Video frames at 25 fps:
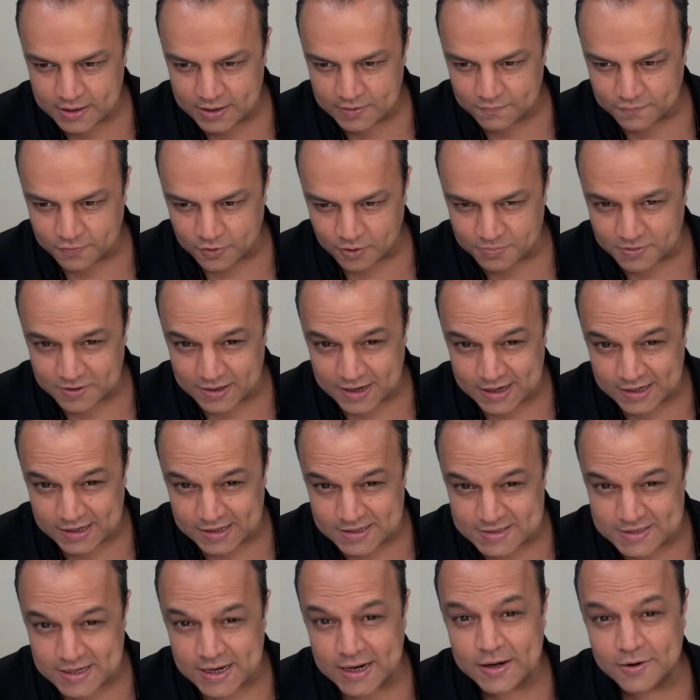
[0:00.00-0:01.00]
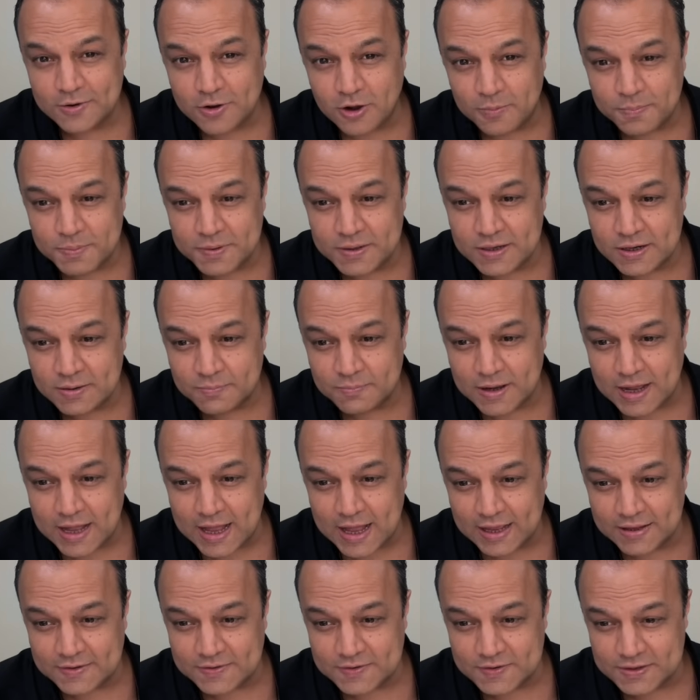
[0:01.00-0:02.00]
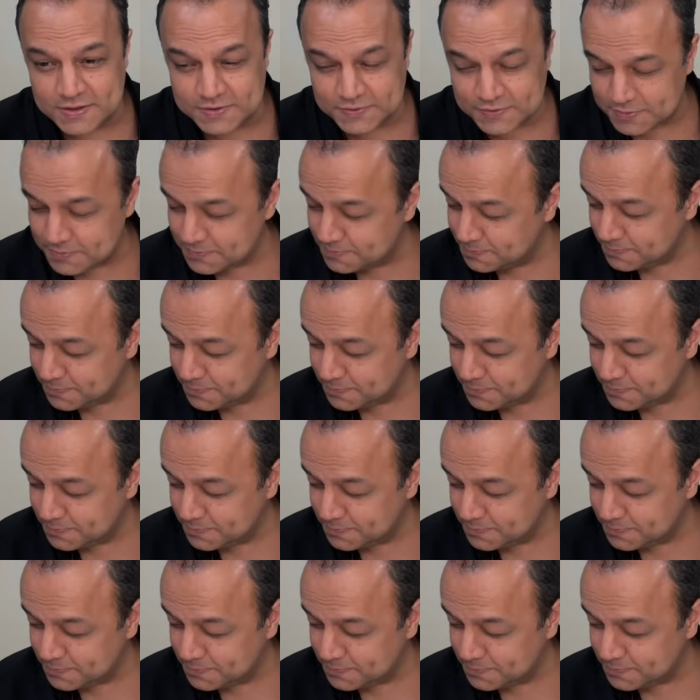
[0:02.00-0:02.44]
From the right hand side, copy the number as it is.